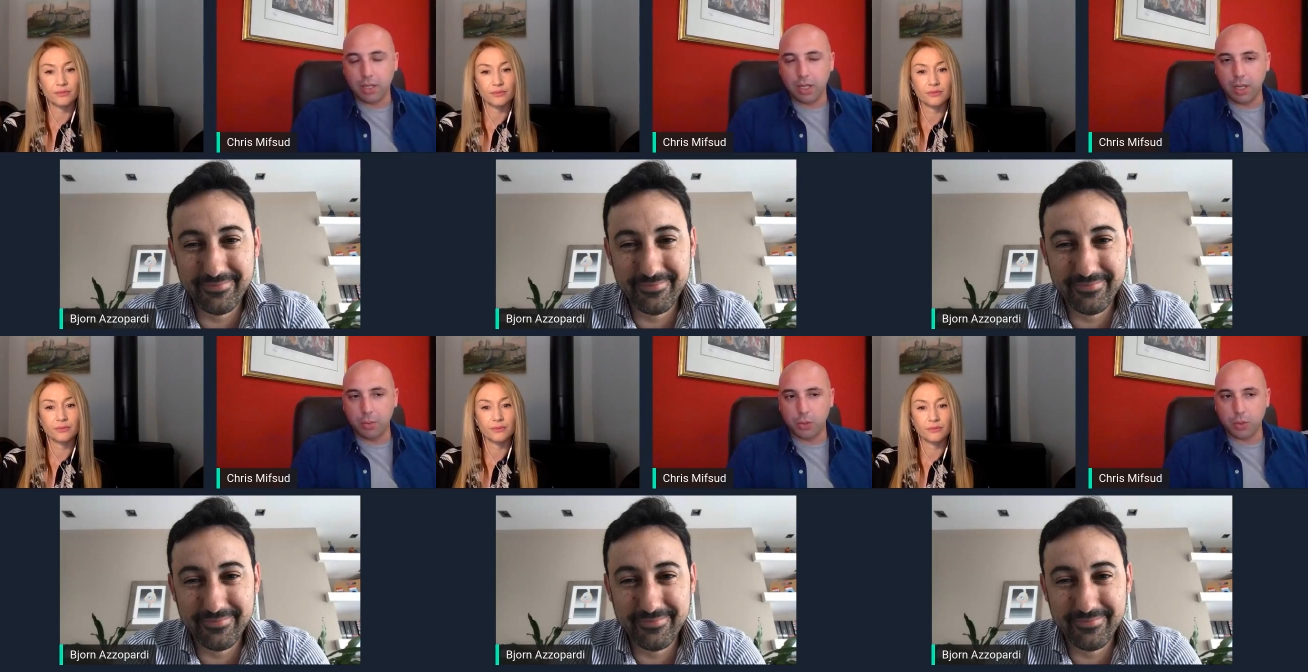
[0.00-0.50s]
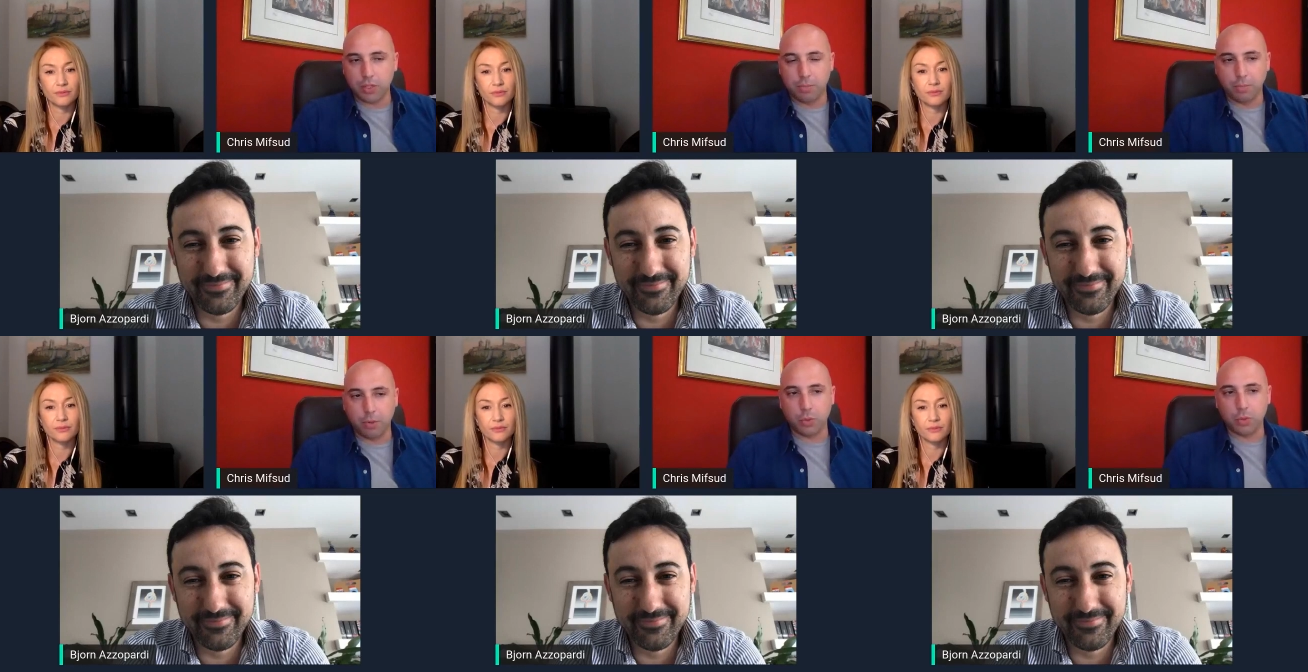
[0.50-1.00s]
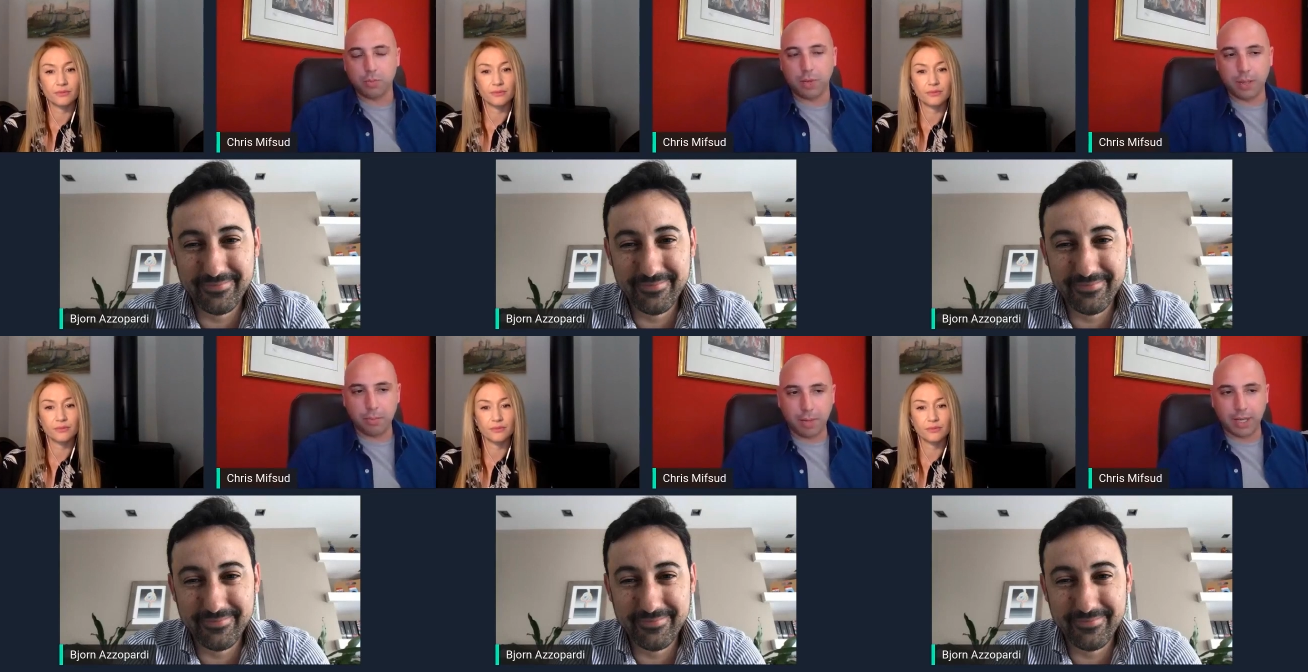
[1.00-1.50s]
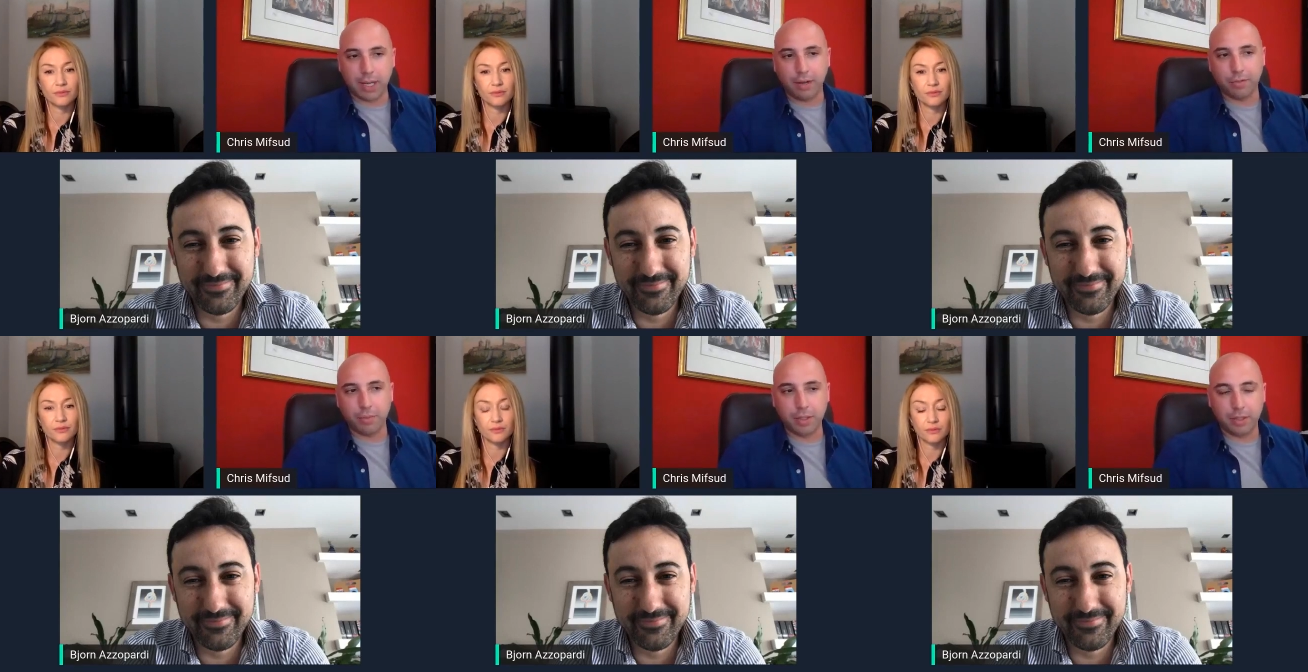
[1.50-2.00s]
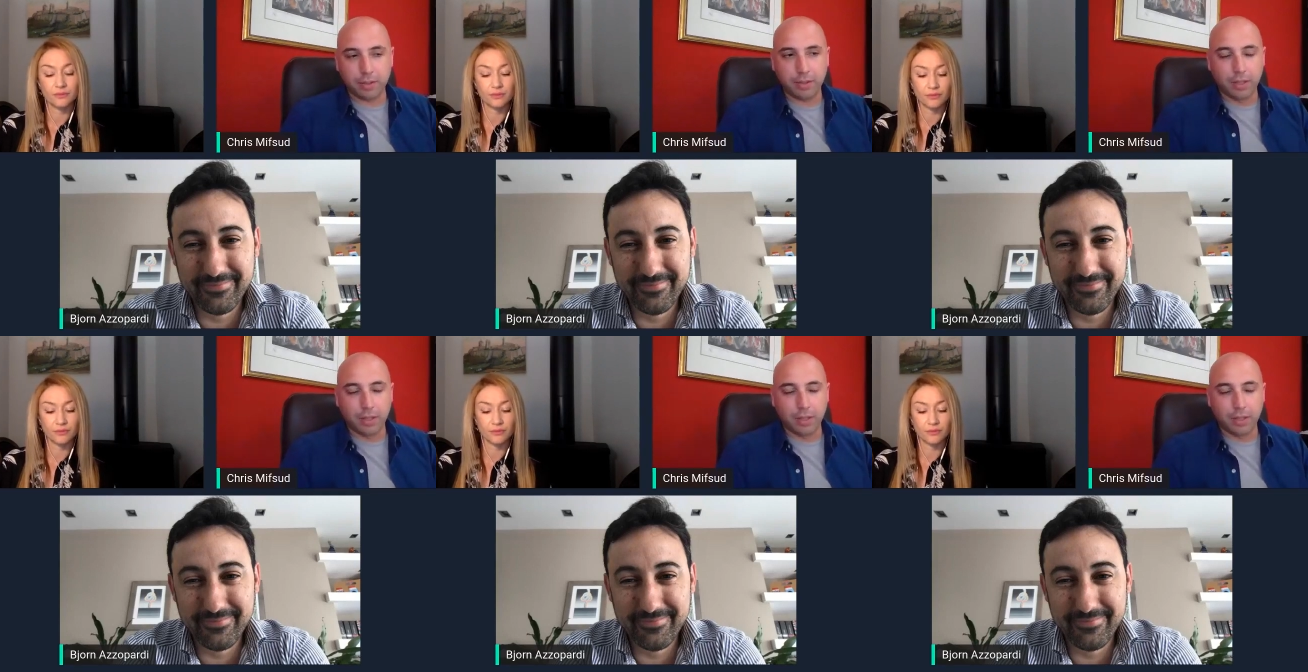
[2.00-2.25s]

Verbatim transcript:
Speaker 1: uh, which was imposed by, by government.